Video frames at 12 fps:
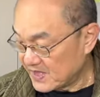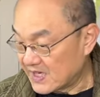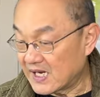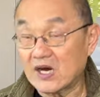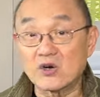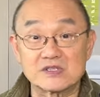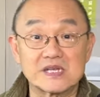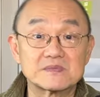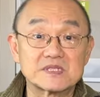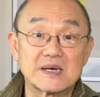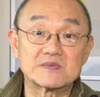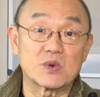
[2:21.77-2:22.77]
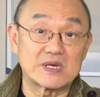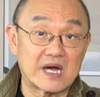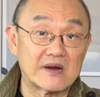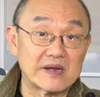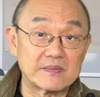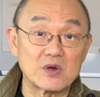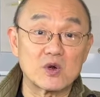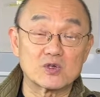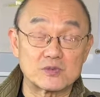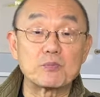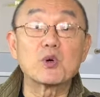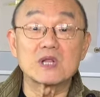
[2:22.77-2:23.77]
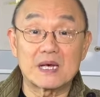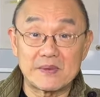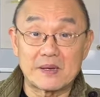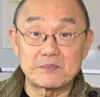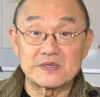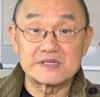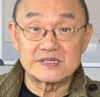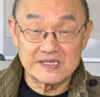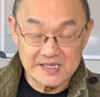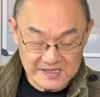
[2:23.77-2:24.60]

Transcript: uh, or sometimes what R M calls pull-up uppers,